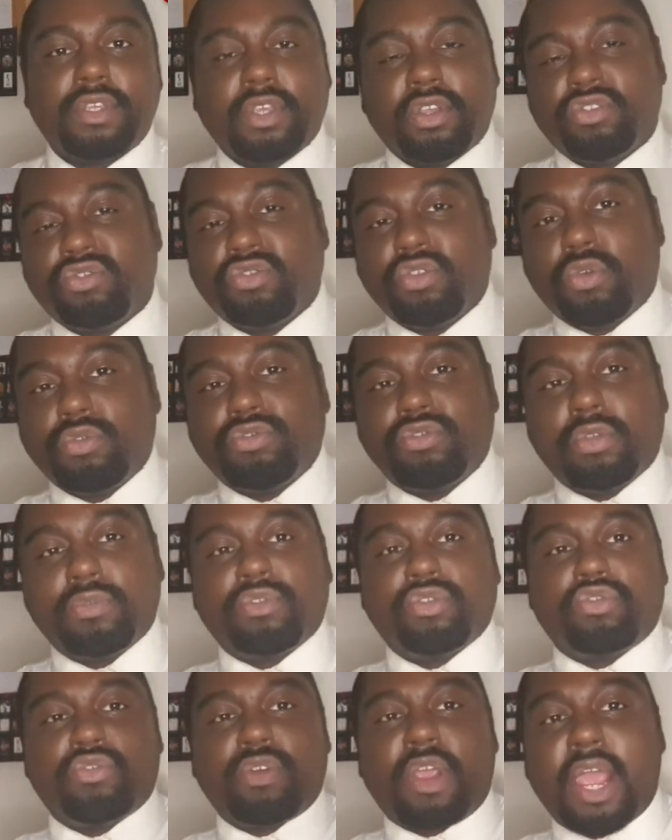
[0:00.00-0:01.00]
So
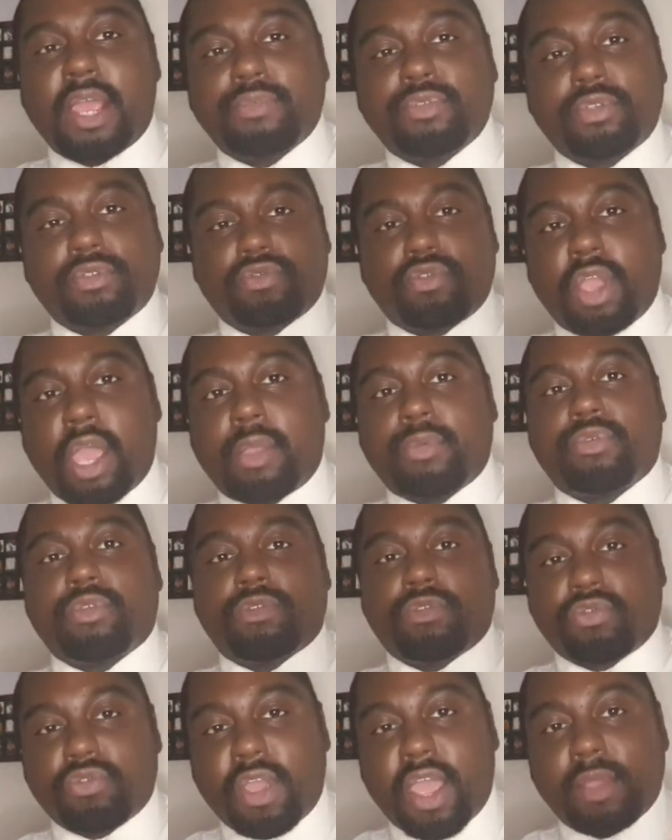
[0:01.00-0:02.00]
subscribe.
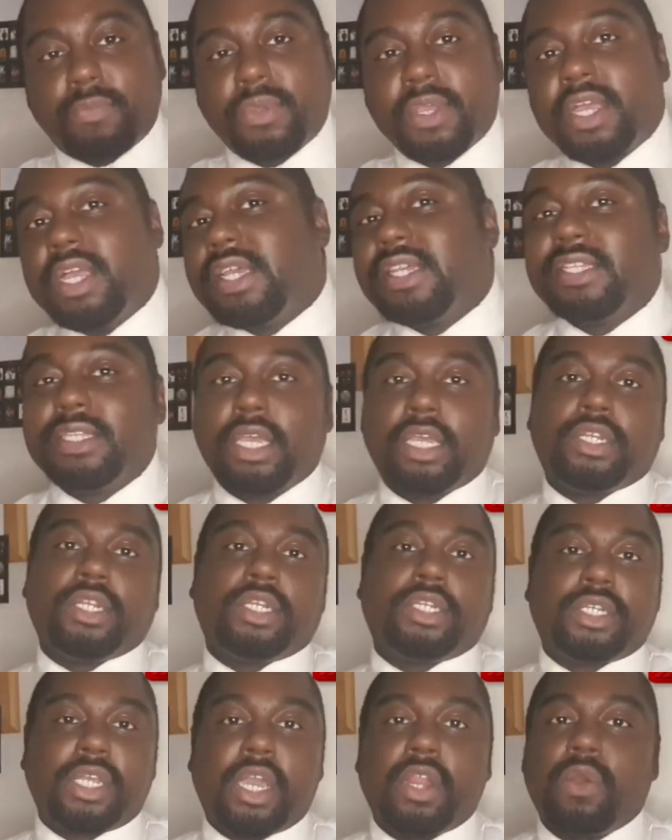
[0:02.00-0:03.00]
Share this
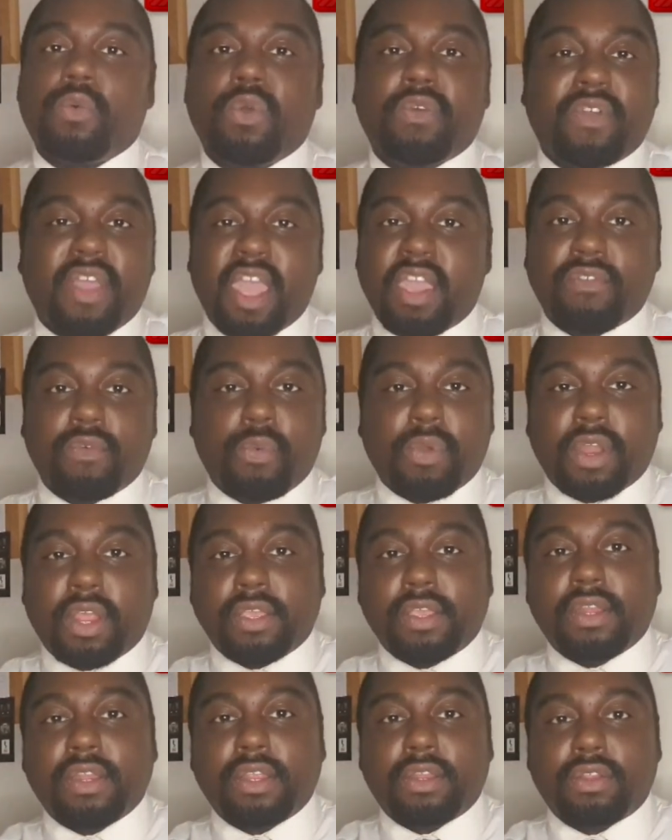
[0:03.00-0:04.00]
channel with everyone that
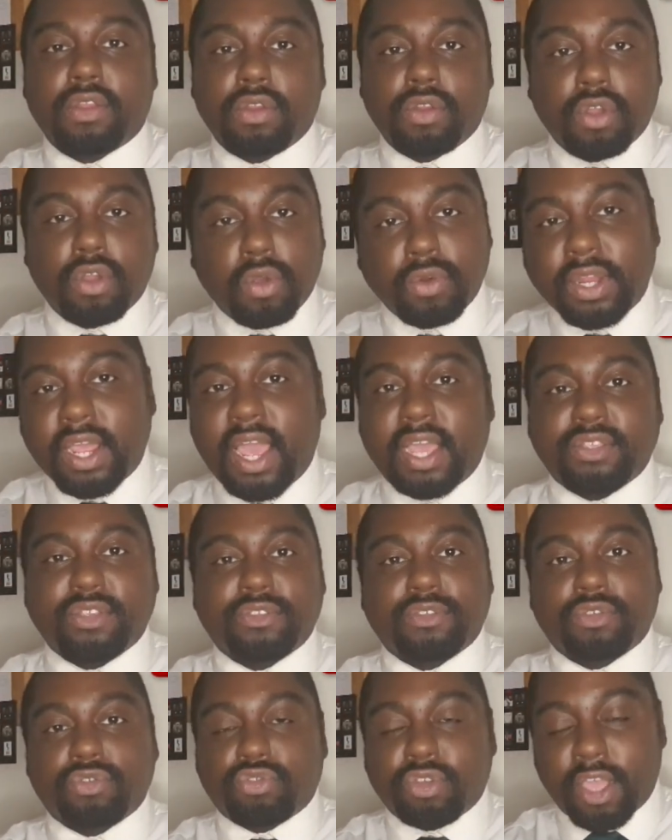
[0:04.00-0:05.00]
you need to know that hasn't
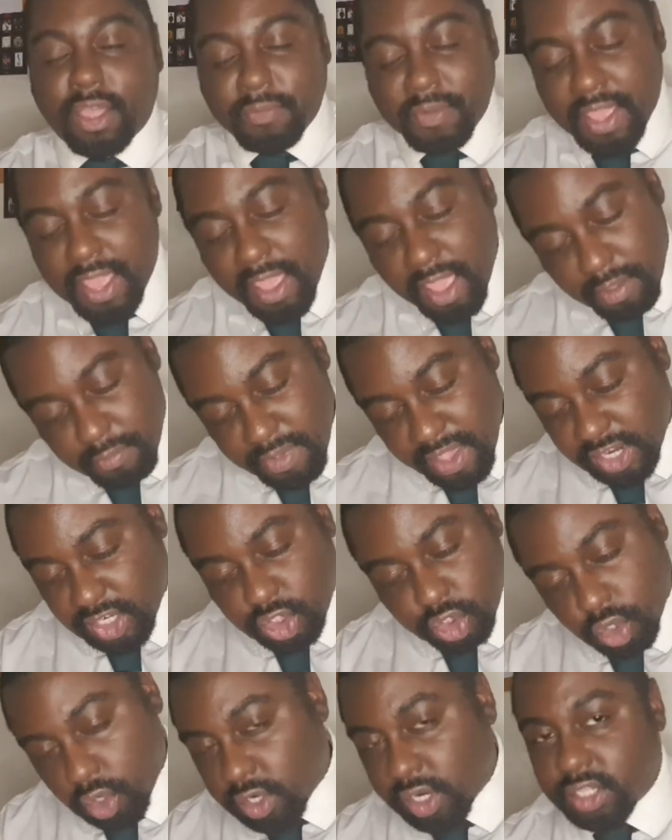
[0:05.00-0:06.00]
subscribed. Make
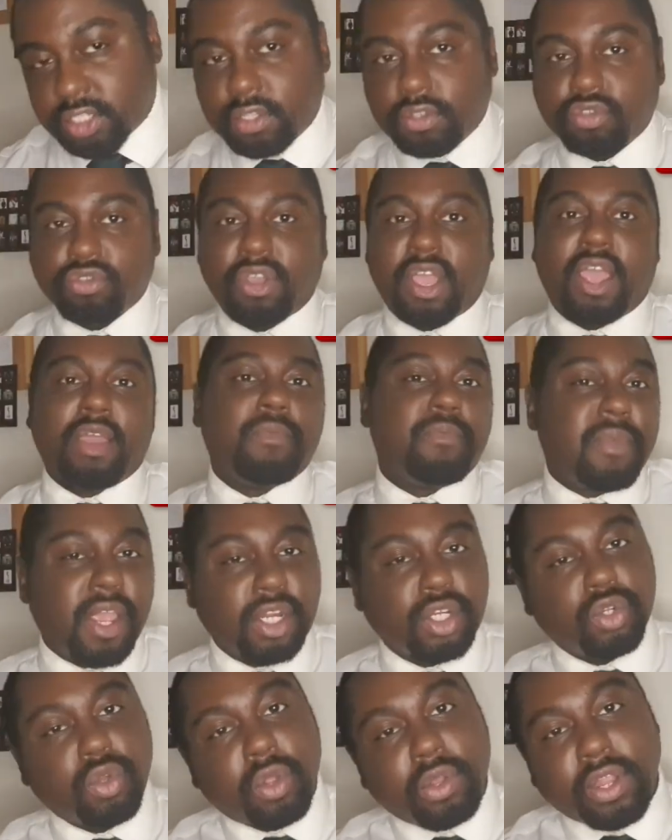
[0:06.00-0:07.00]
sure they subscribe. Make
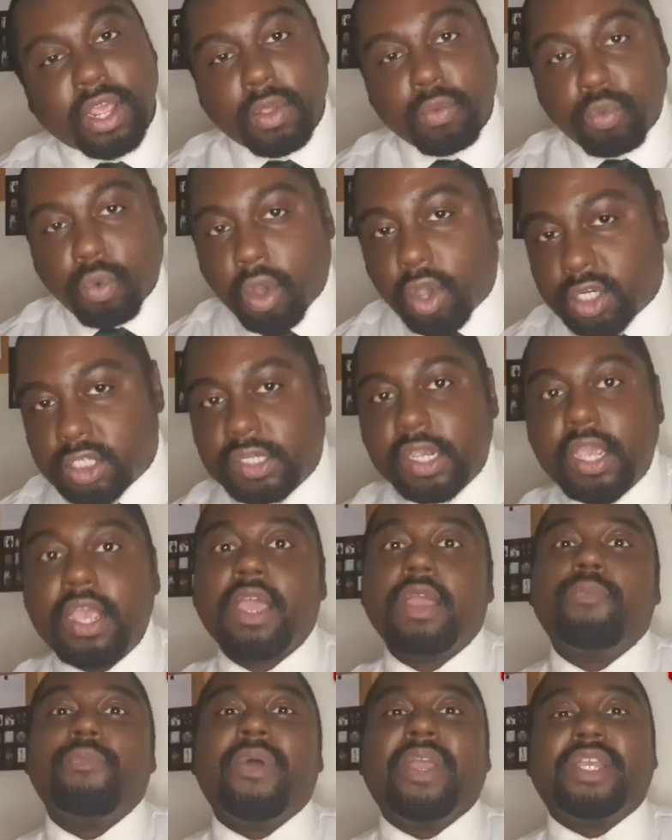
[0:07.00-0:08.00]
sure they watch.
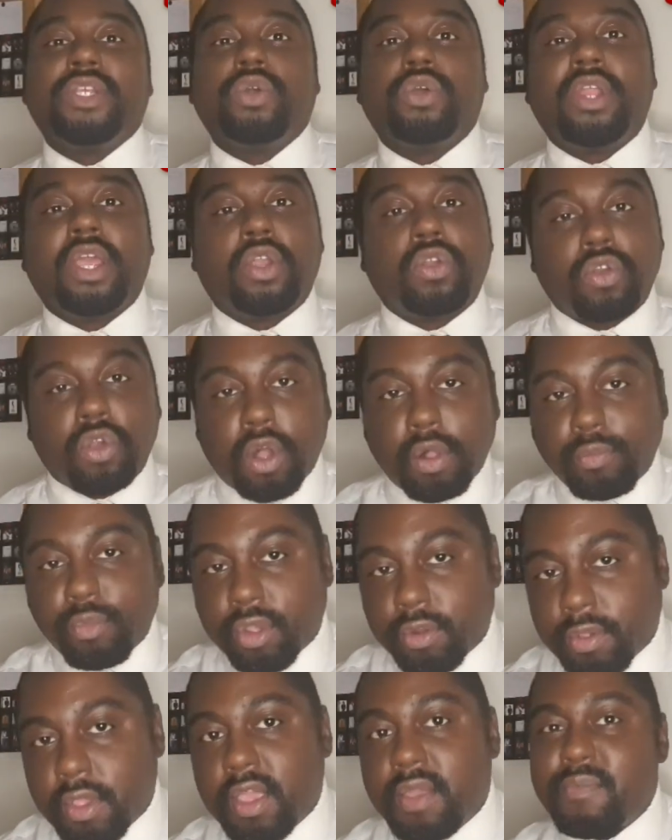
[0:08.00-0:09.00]
Make sure they
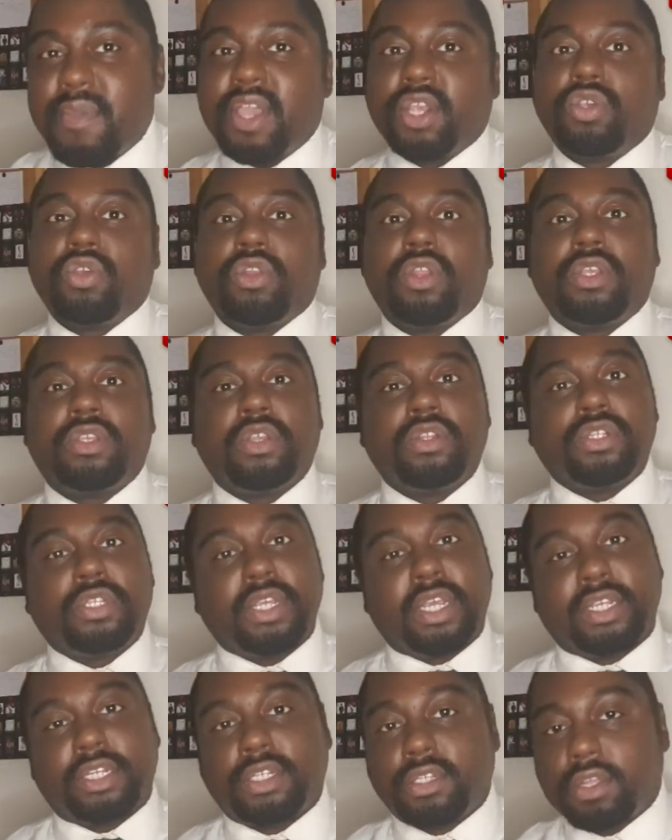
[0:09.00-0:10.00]
comment. Make sure they
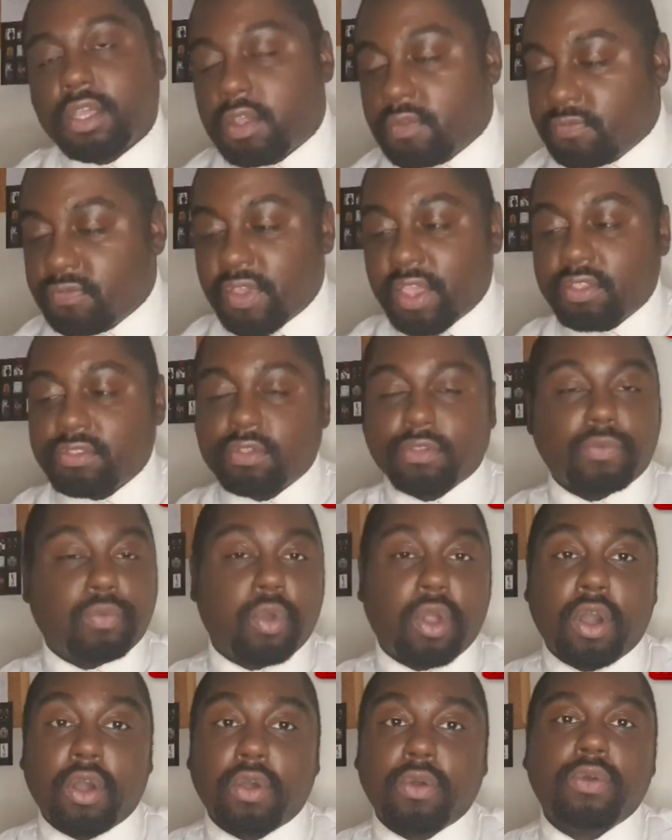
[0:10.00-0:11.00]
suggest things as
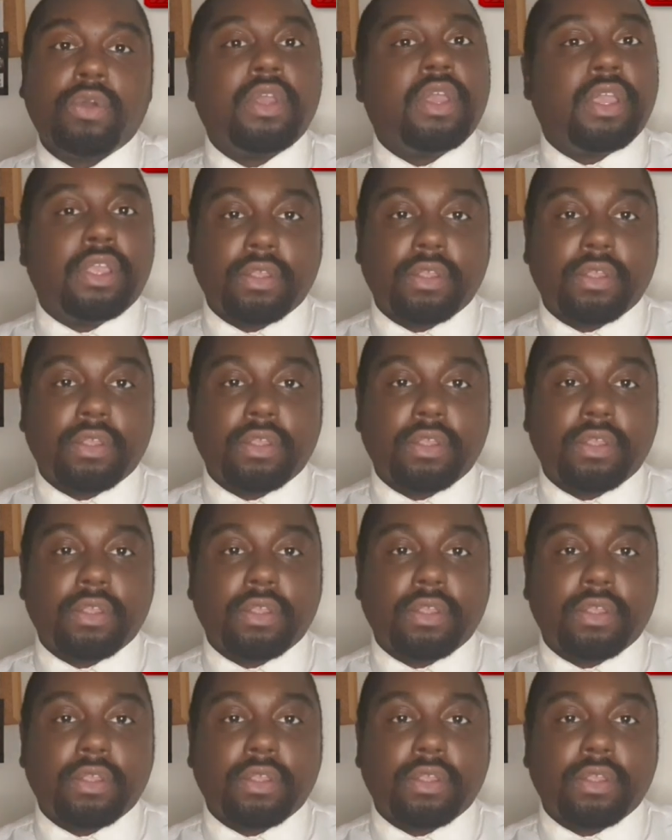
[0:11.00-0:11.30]
well.